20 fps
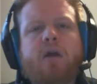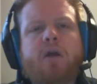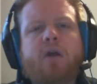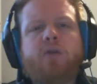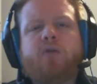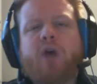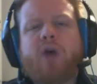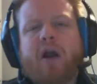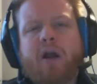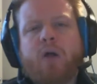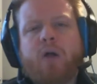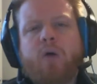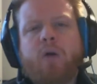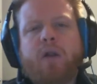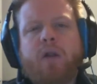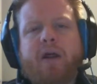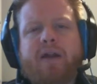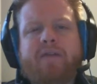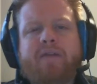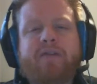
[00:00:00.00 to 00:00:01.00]
Not a whole
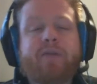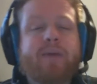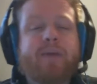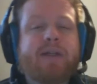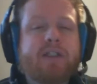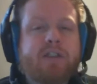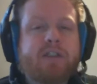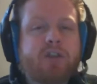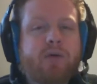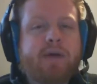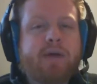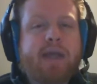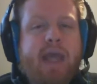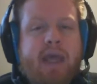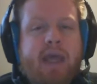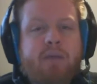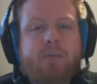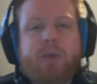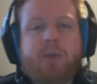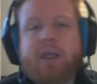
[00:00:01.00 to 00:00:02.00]
lot of information. So it
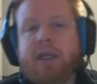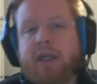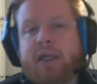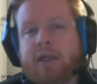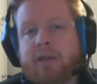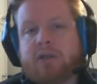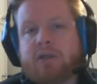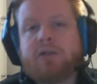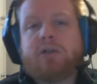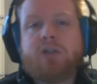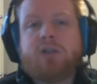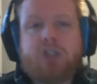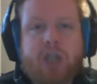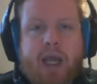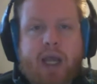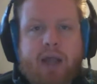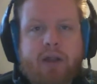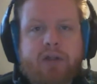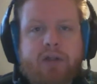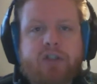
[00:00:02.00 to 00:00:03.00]
can be
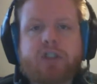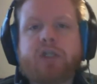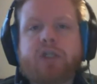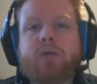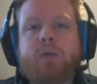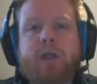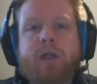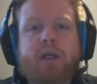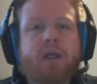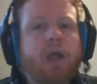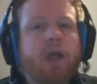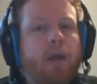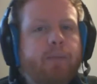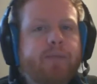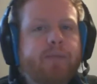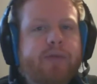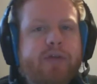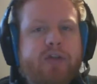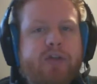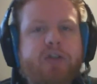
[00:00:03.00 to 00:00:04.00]
challenging when it
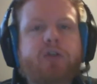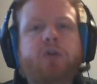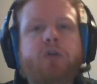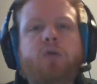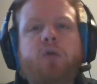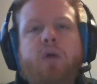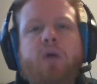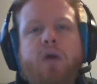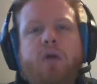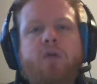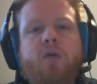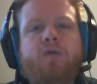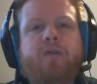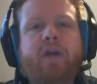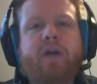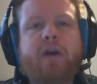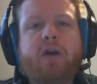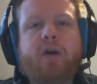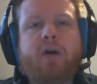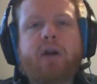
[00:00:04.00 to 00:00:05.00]
comes to
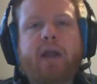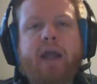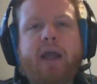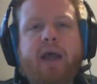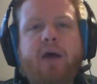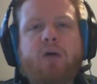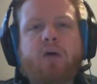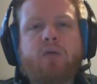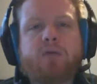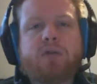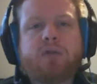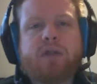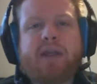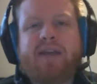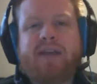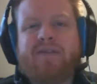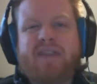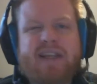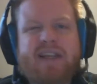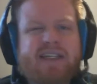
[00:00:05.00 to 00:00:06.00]
figuring out
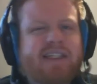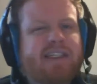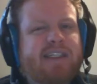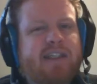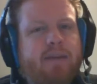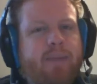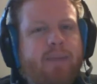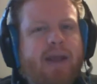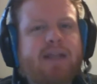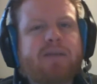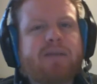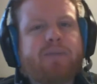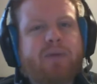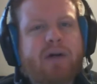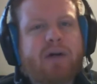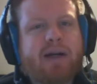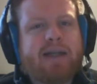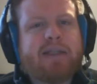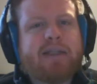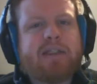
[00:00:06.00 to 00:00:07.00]
if this is the best
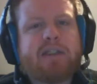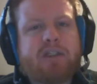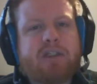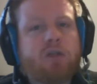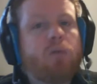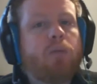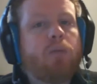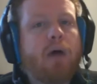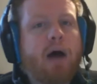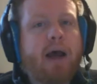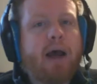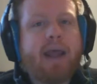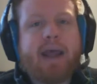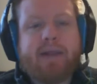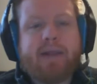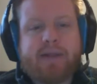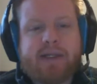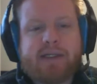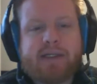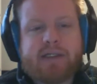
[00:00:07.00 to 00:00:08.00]
price to buy
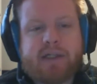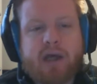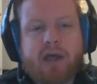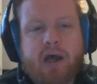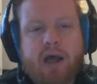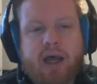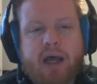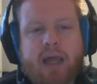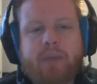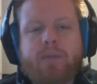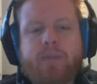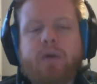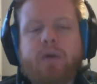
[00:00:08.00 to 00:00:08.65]
at this time.